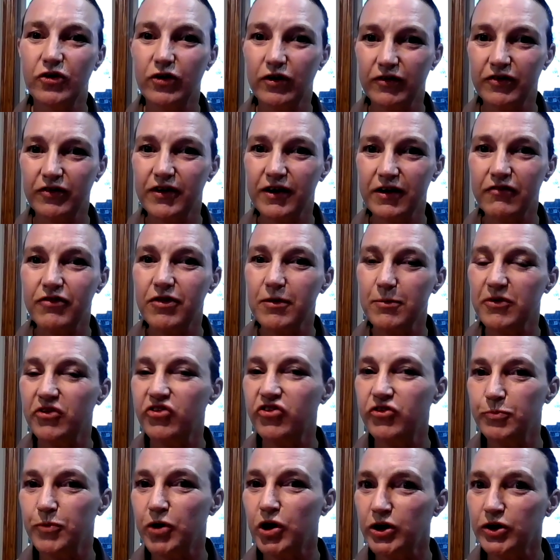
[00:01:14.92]
you can think of them as
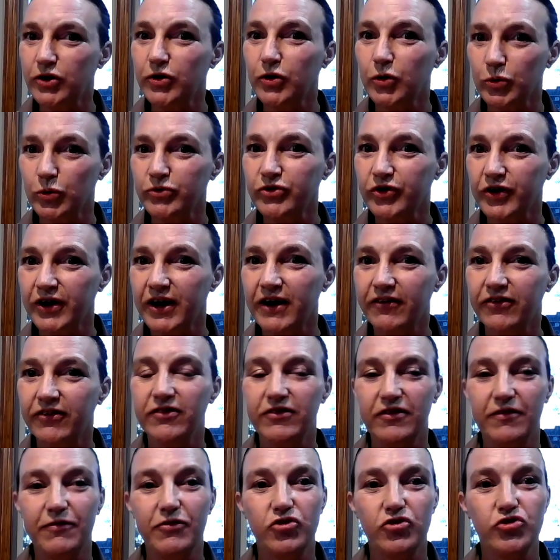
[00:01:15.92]
smaller, older cousins
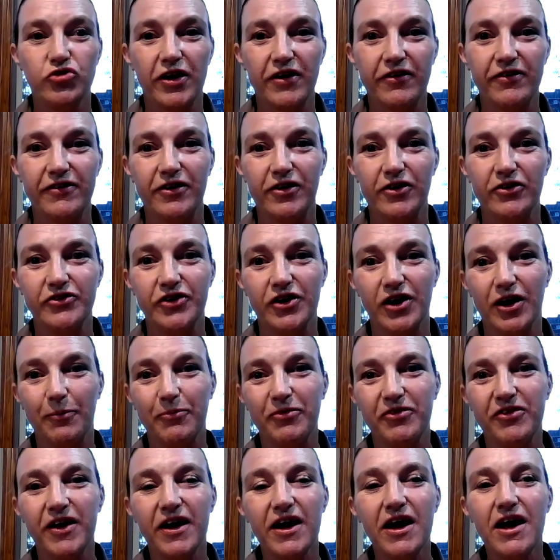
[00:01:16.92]
of the
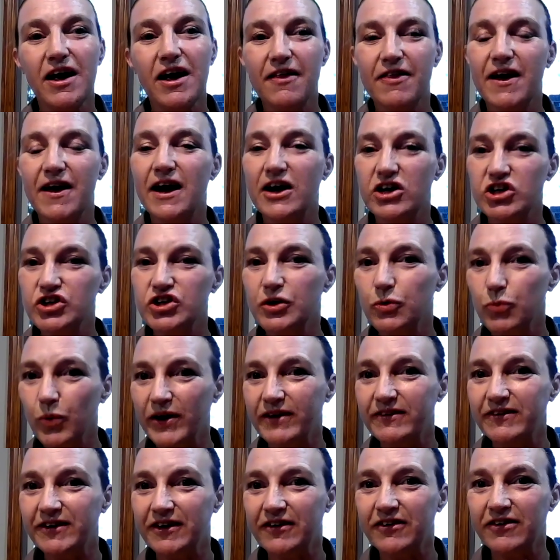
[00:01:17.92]
Triceratops. They actually
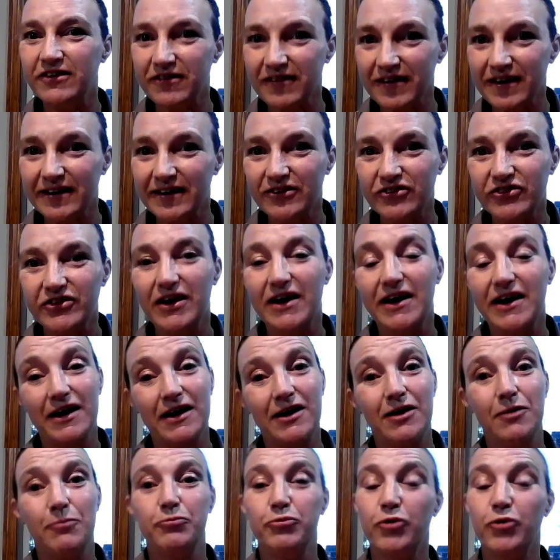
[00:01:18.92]
went extinct
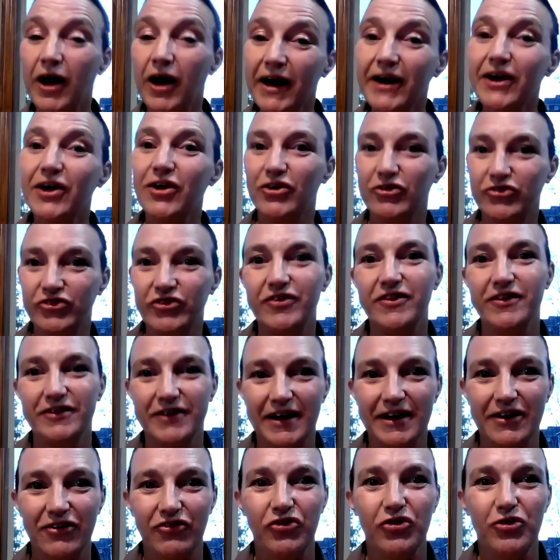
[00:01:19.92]
uh, prior to the
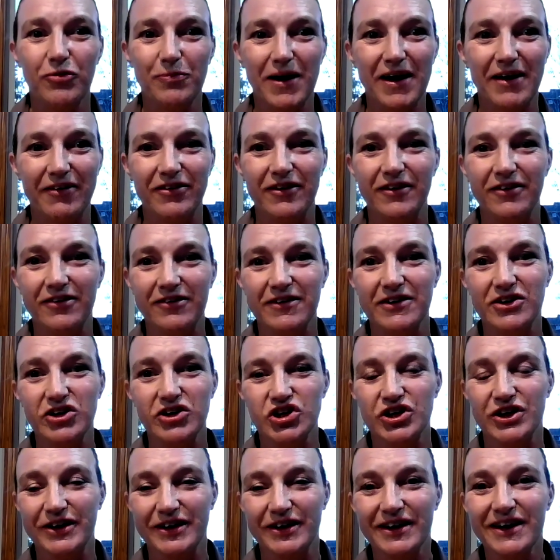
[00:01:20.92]
dinosaur mass
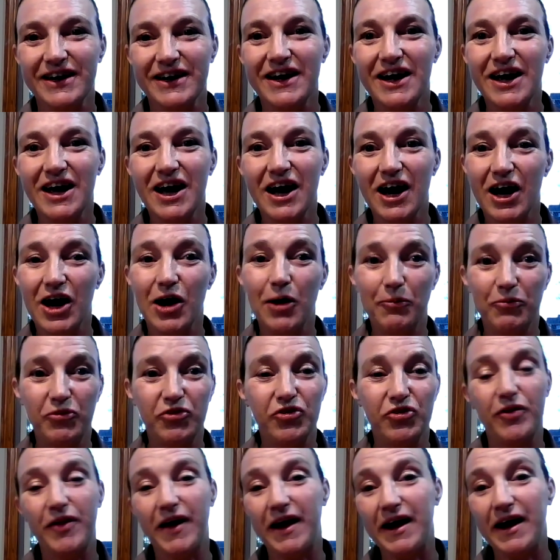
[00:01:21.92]
extinction. Um,
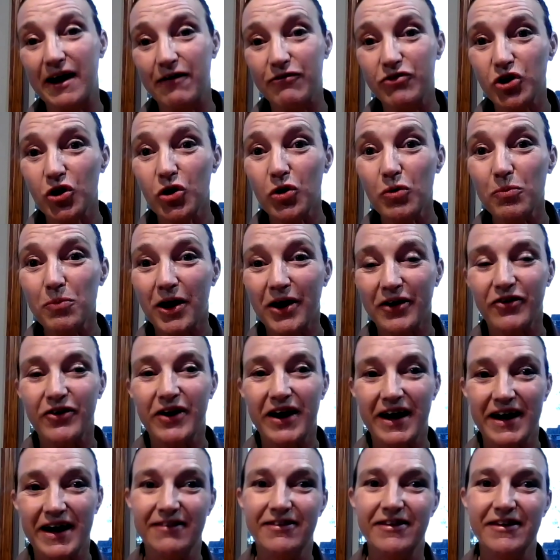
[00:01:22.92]
so they have no modern
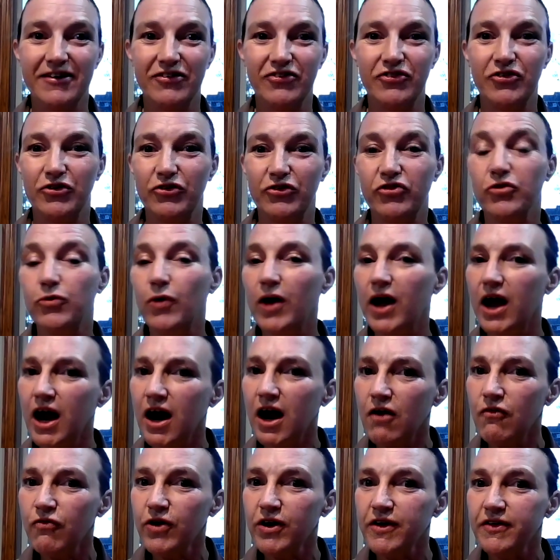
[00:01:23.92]
ancestors. So
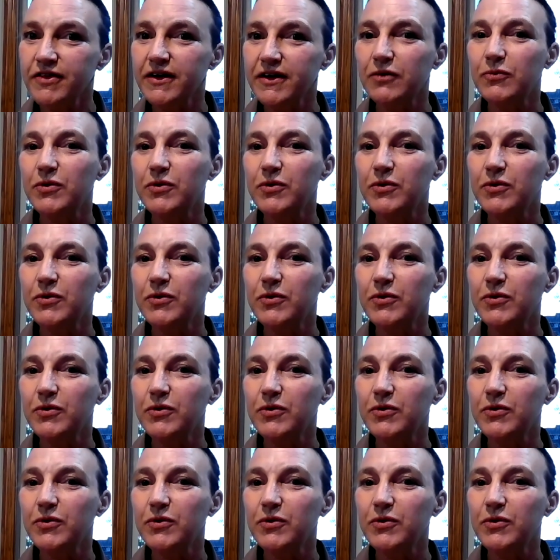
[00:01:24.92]
everything